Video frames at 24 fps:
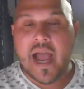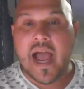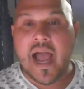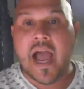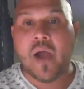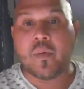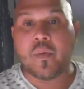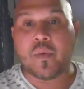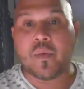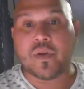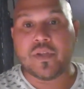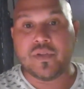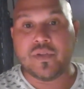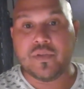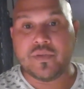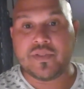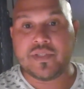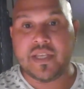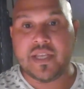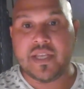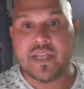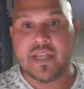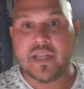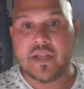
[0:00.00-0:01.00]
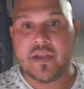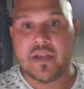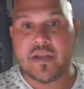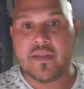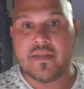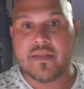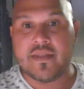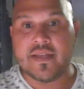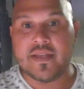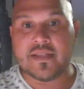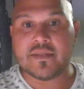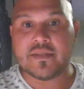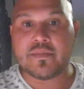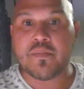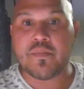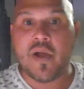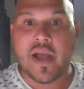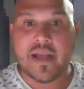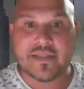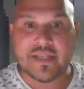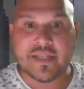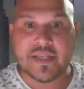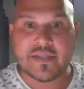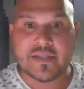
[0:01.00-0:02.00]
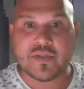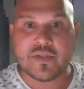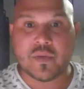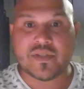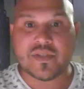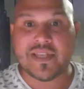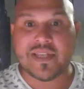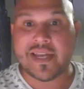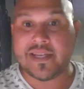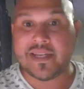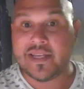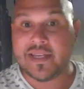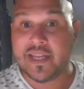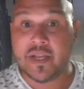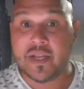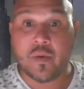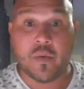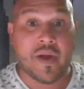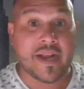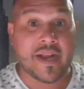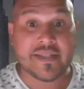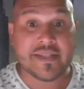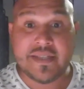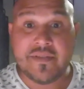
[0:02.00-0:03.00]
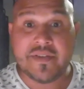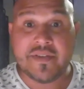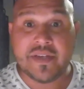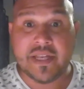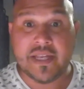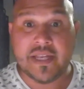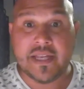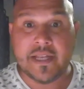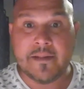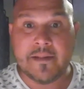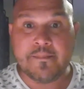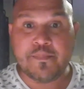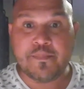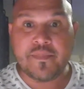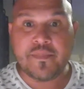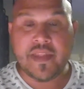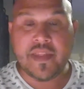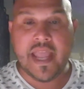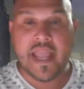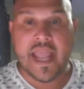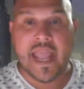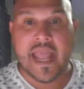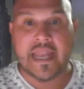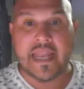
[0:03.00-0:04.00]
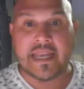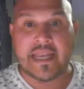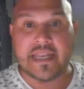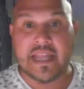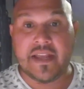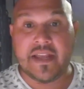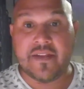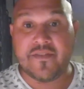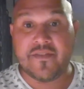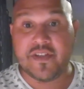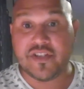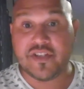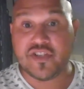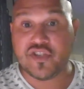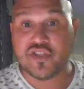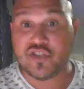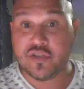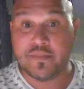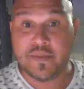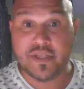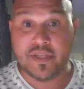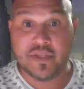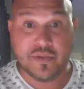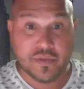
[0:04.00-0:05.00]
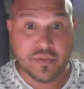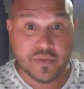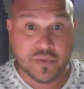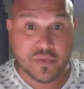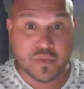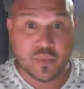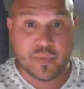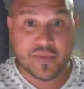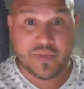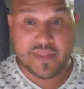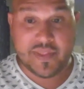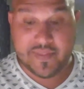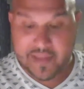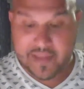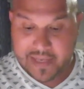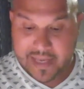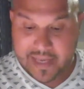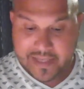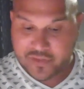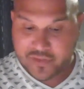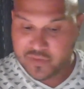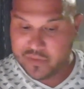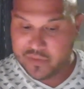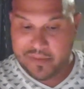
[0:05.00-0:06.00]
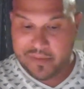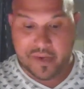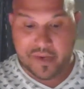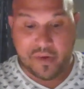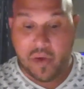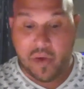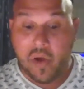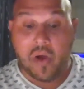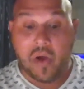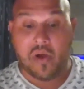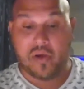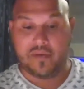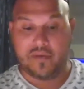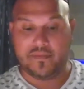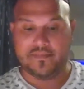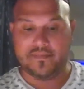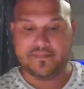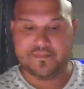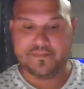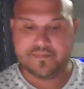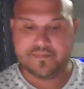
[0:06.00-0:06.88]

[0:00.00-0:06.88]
how we're using this process or technique or activity and if it should be used within the classroom at all.